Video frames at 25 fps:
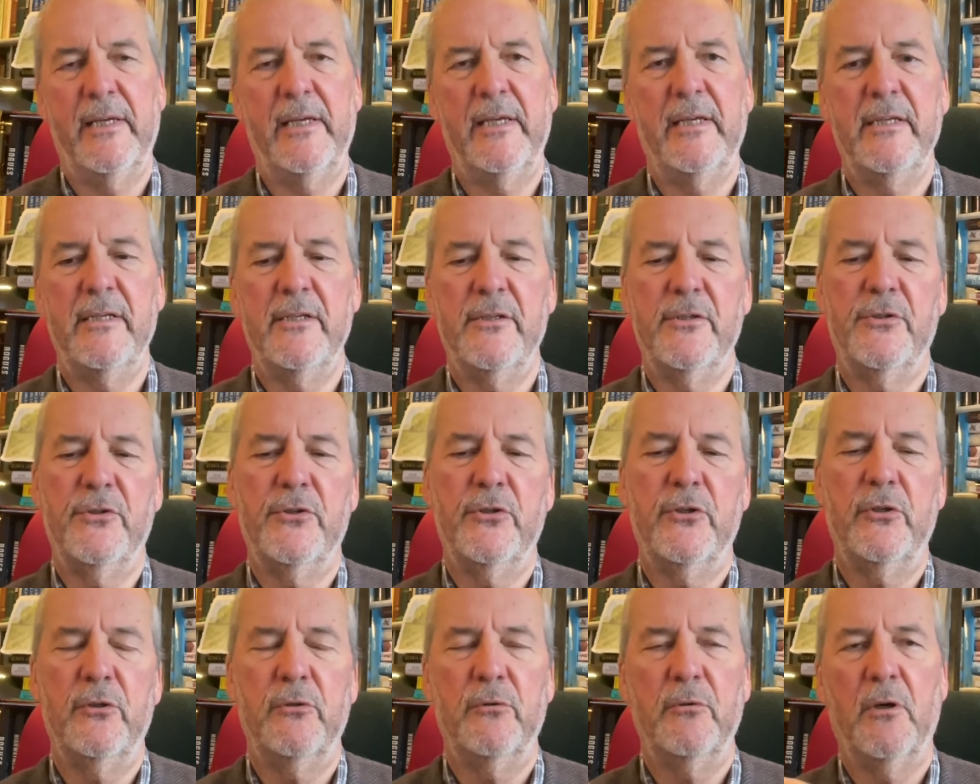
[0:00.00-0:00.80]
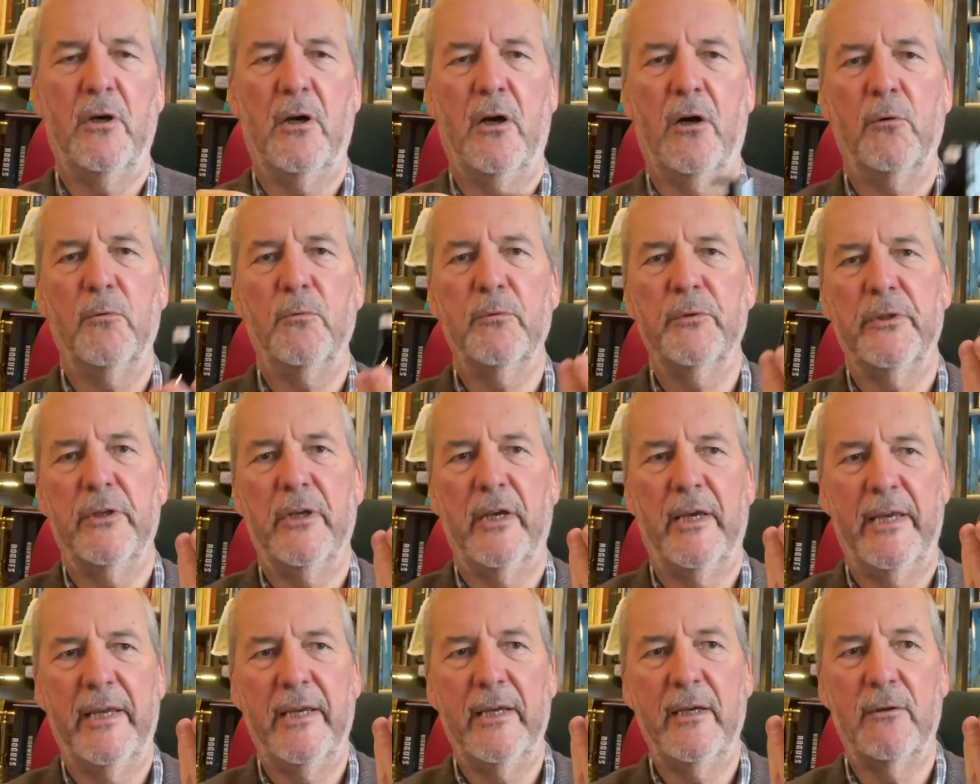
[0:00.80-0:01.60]
is you hold
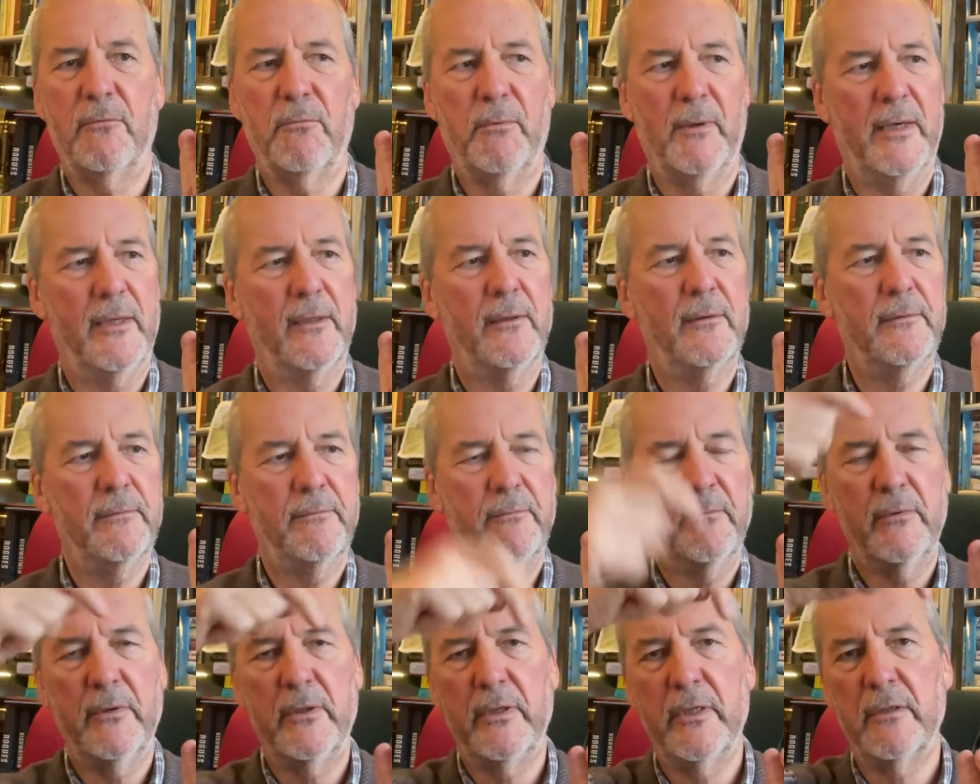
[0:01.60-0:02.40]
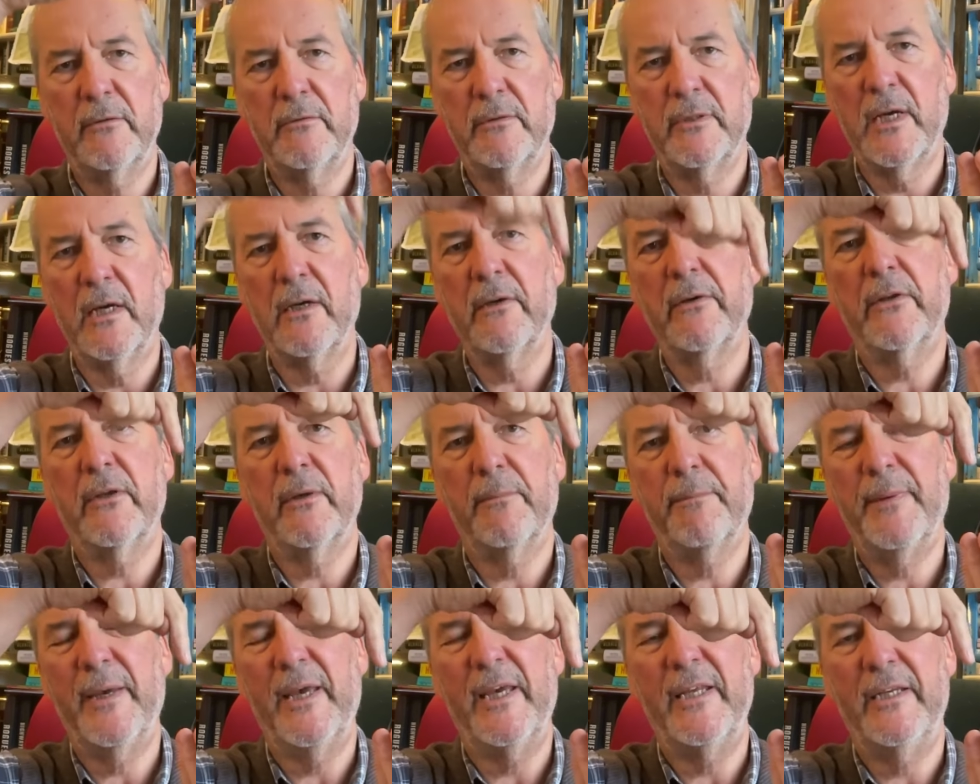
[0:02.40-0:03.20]
your inkwell, you dunk
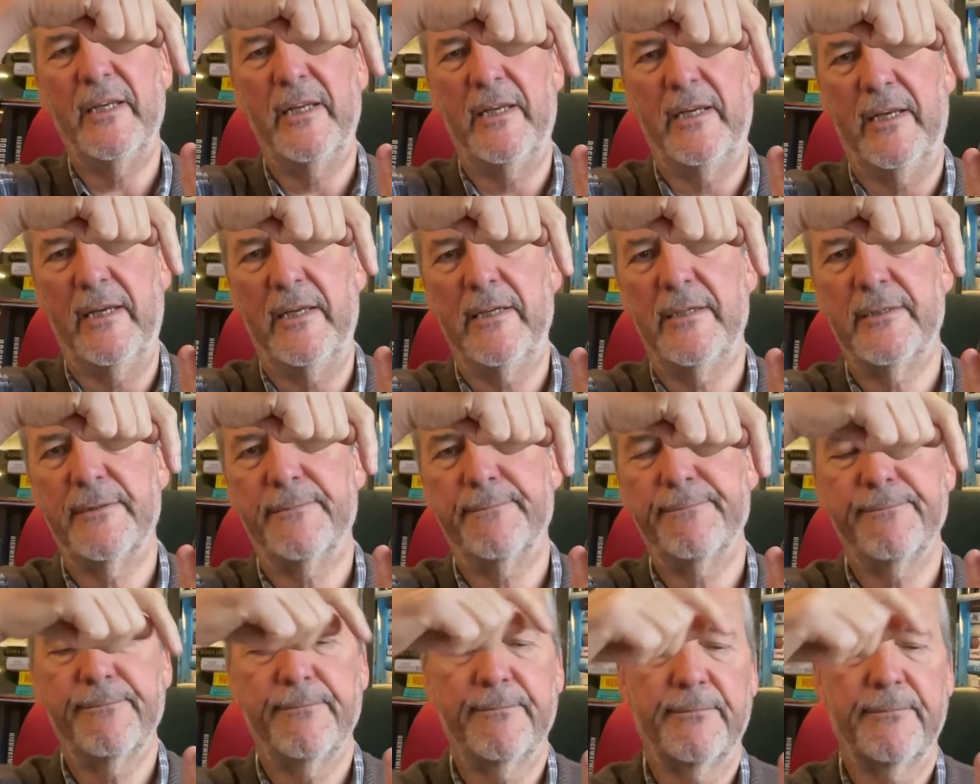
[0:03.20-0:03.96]
your pen in it,